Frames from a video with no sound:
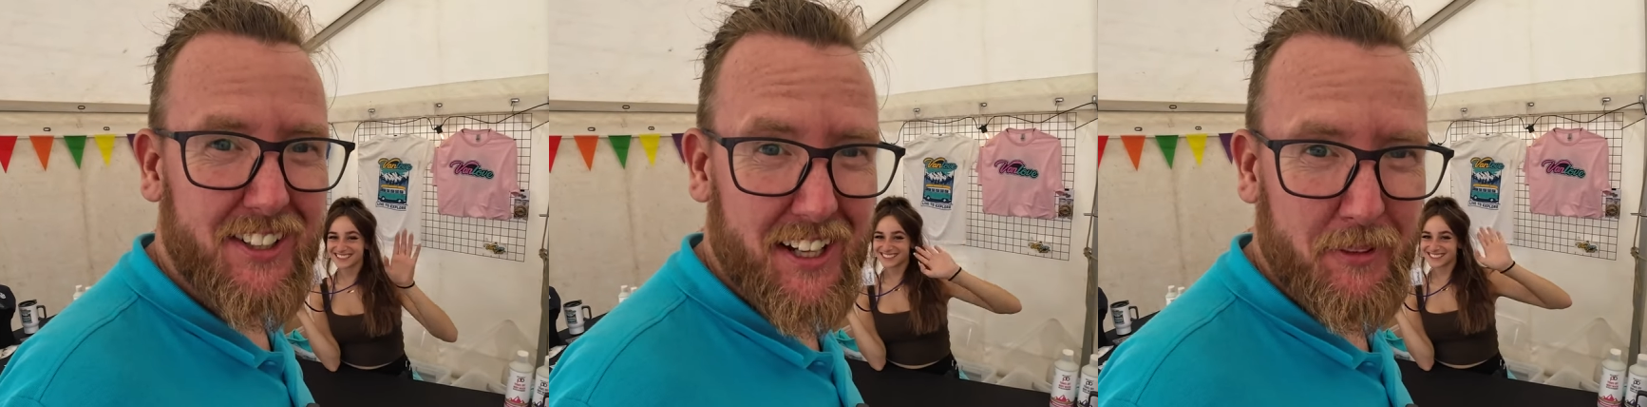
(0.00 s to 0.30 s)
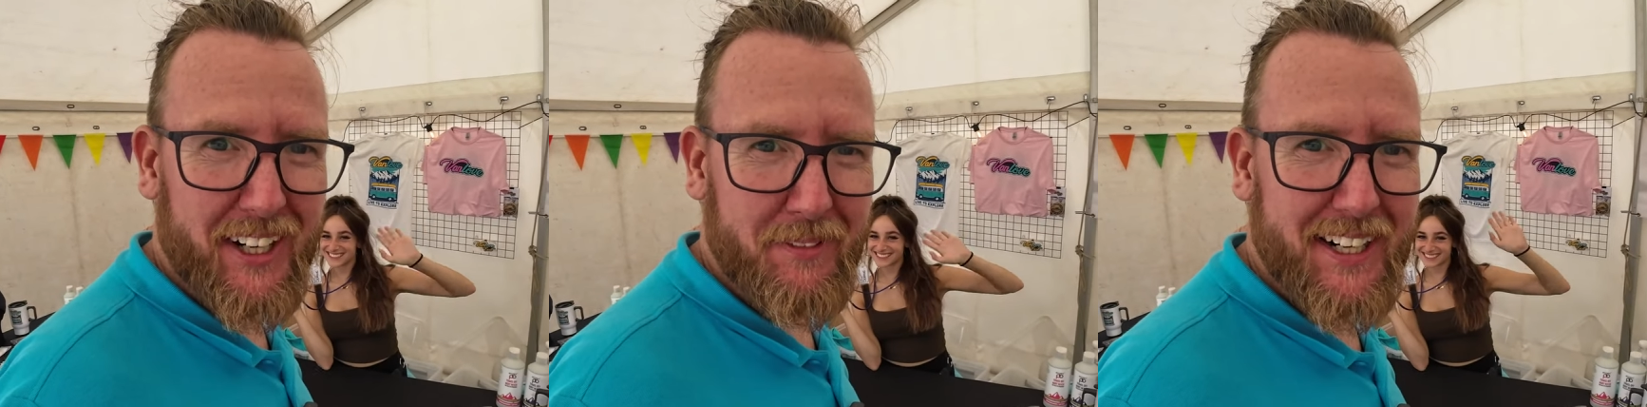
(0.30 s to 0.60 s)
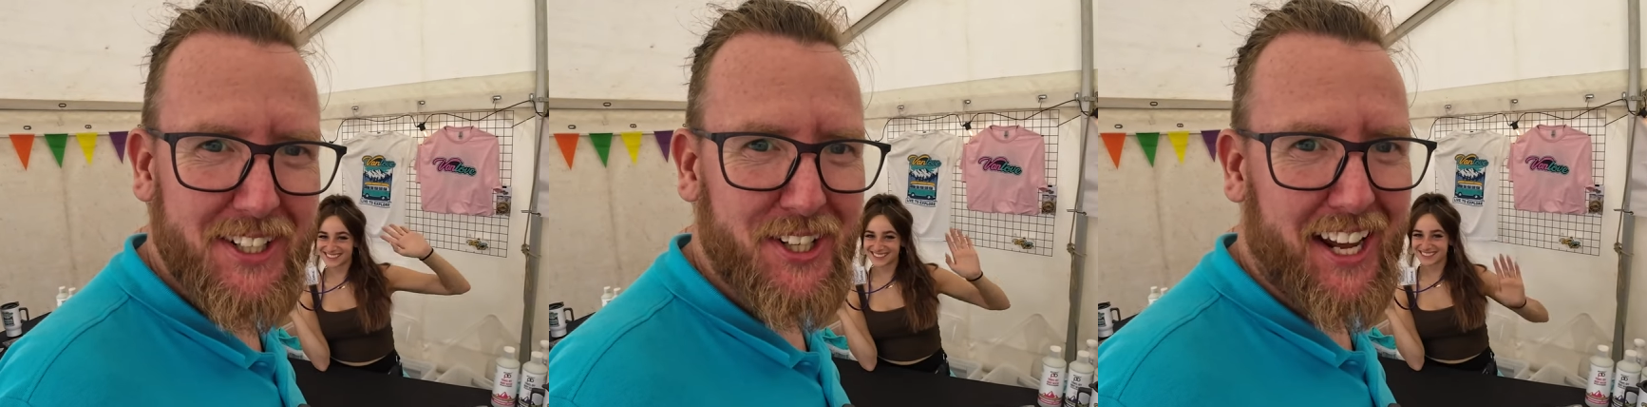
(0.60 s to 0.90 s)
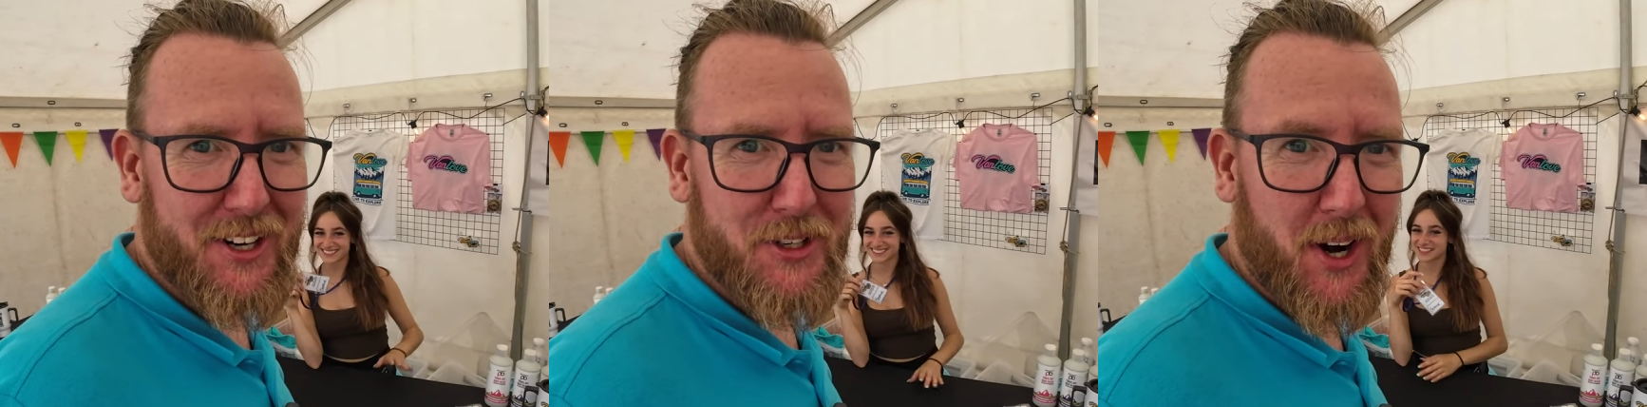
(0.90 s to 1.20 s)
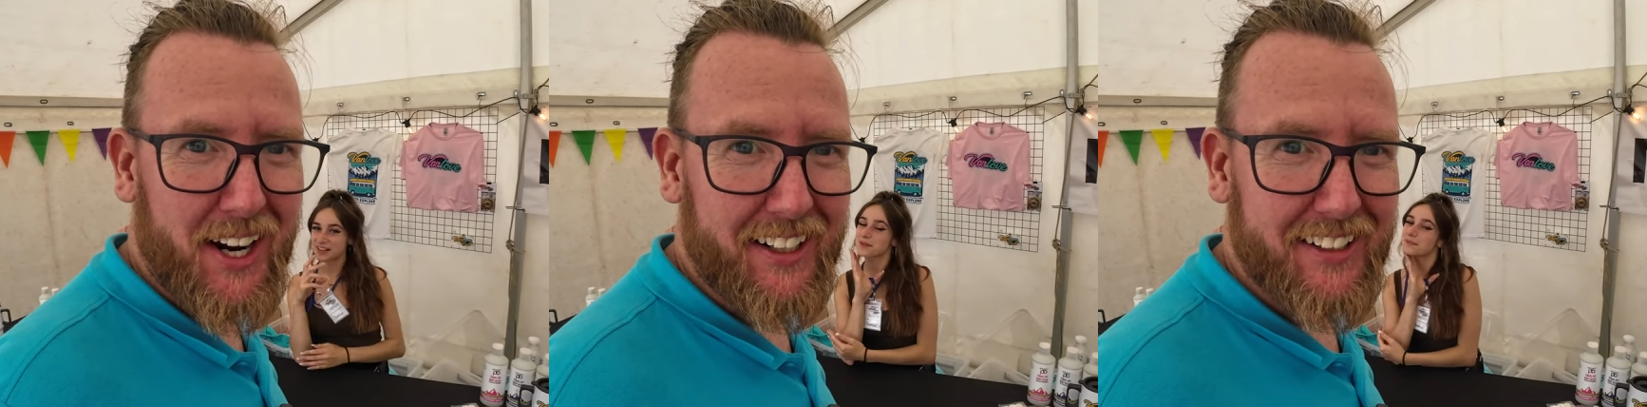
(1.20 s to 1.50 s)
Speaker 1: Do you think we can manage to get a
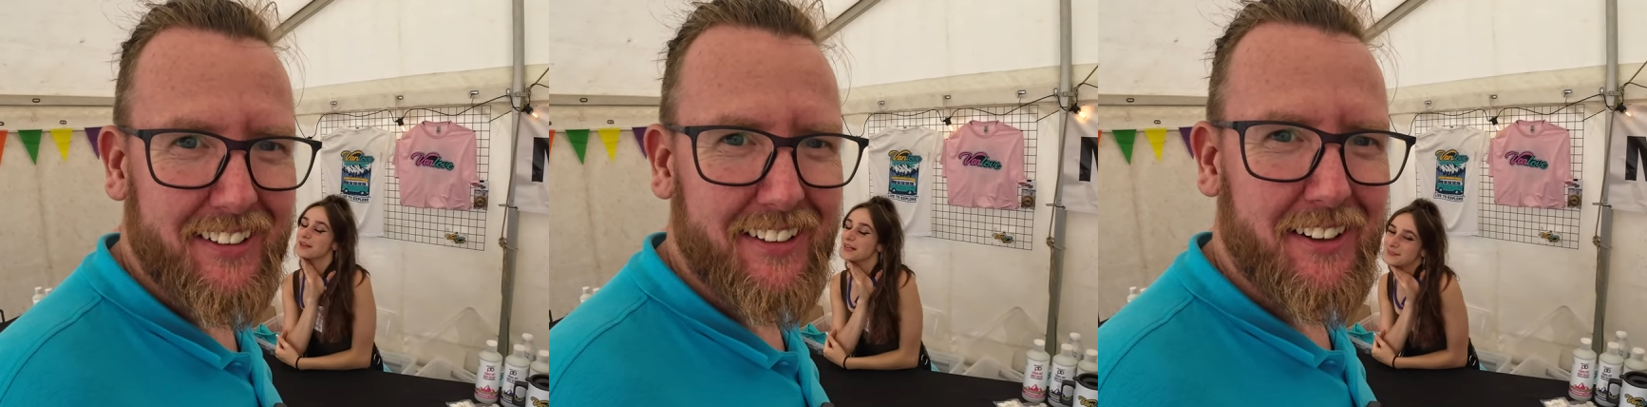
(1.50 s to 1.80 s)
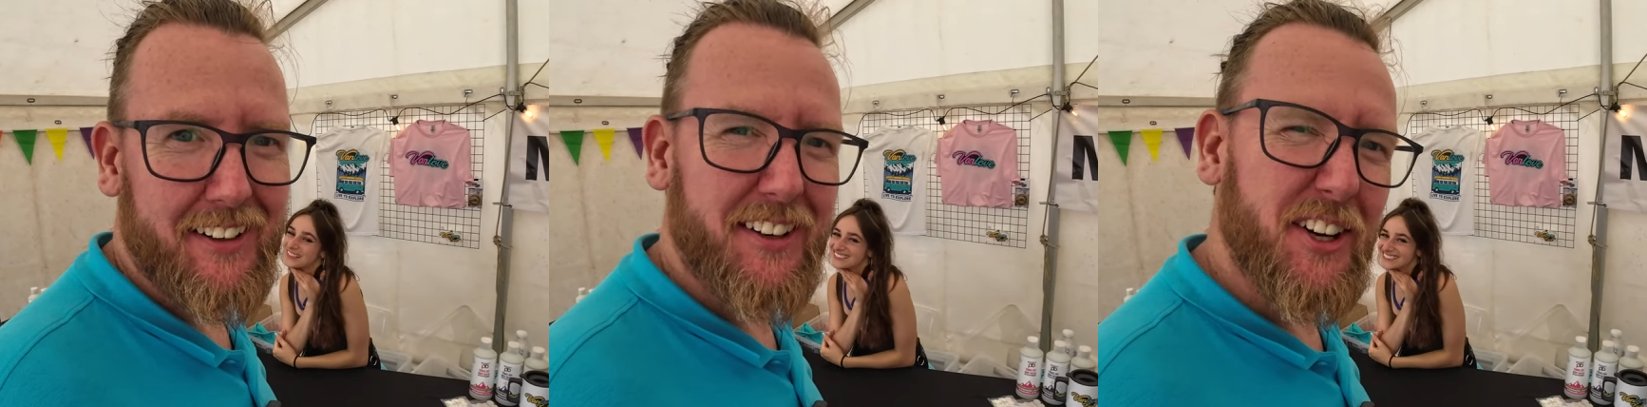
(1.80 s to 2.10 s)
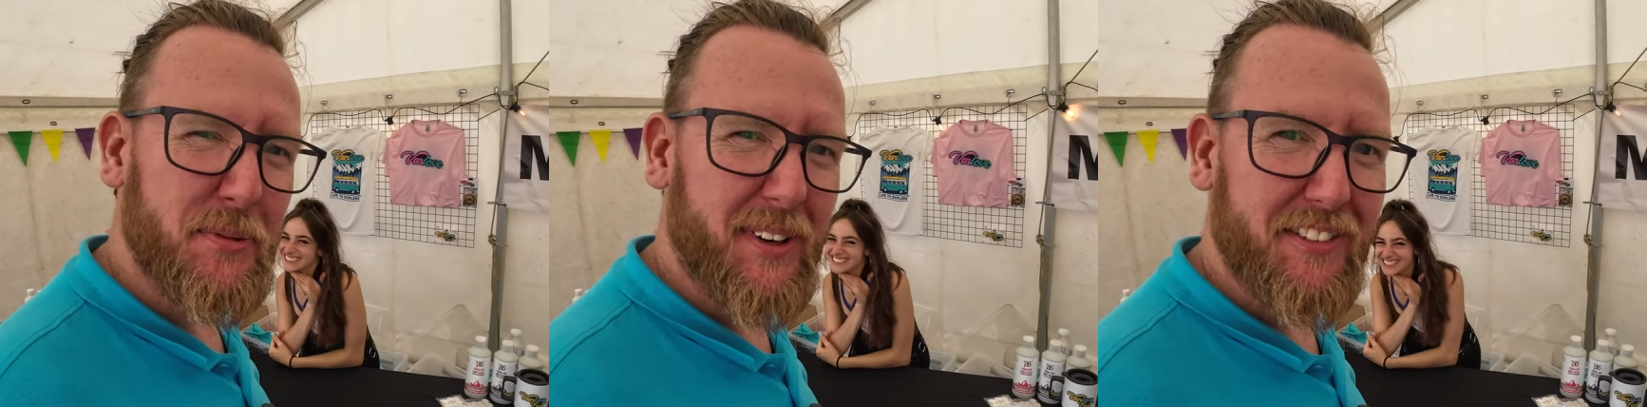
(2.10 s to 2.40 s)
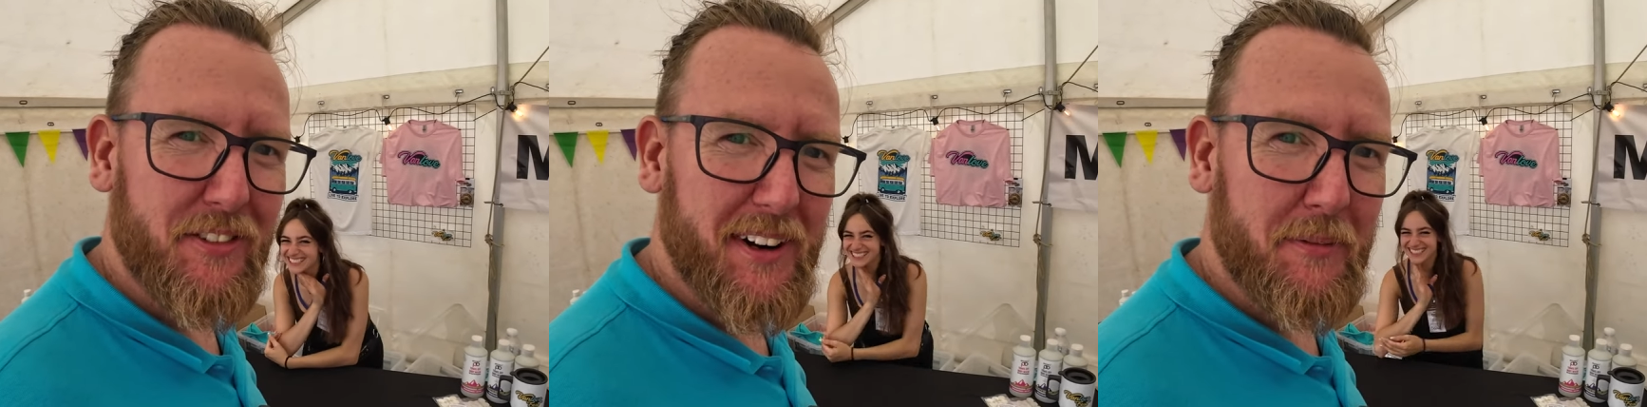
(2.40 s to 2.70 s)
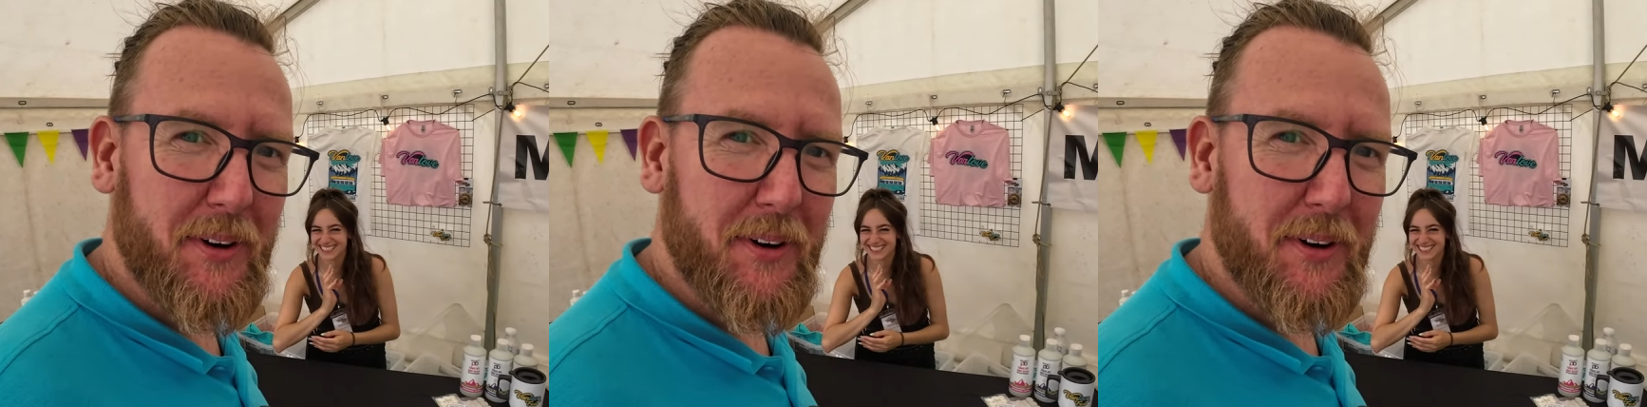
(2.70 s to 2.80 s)
trade? Maybe. Because we'll give them,